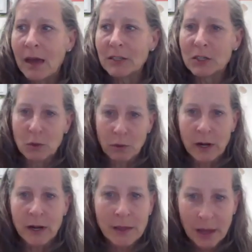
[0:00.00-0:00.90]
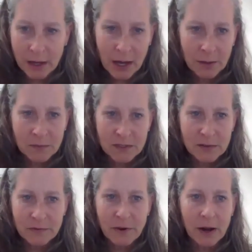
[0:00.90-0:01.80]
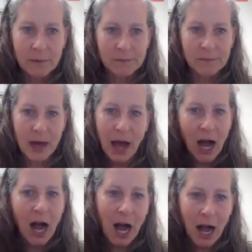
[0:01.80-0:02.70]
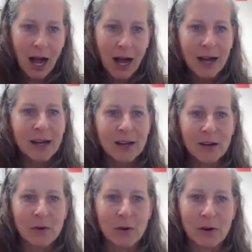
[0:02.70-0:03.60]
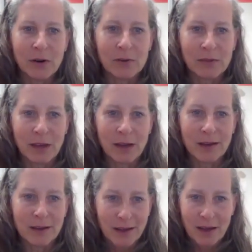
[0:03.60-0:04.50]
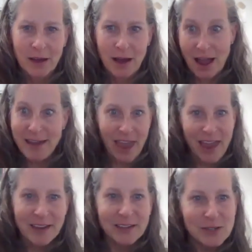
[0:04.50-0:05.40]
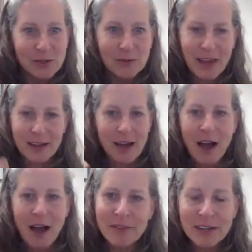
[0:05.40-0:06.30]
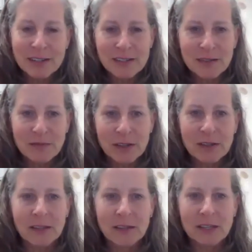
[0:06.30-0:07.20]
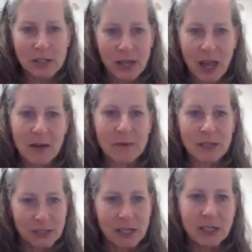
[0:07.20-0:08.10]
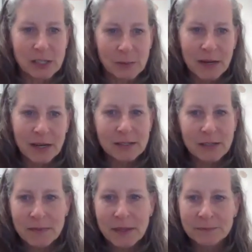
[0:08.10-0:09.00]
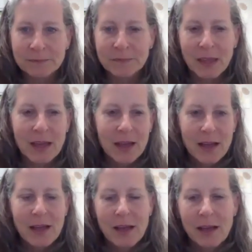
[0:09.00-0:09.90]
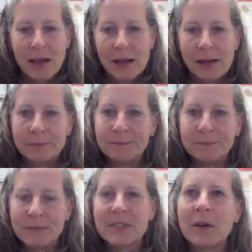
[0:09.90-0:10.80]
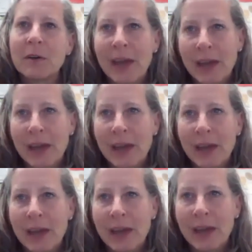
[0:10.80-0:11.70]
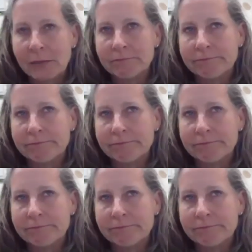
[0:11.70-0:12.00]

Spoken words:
joy that comes from the aha, or the I can do, that confidence feeling that you get when you teach somebody something. So that's how I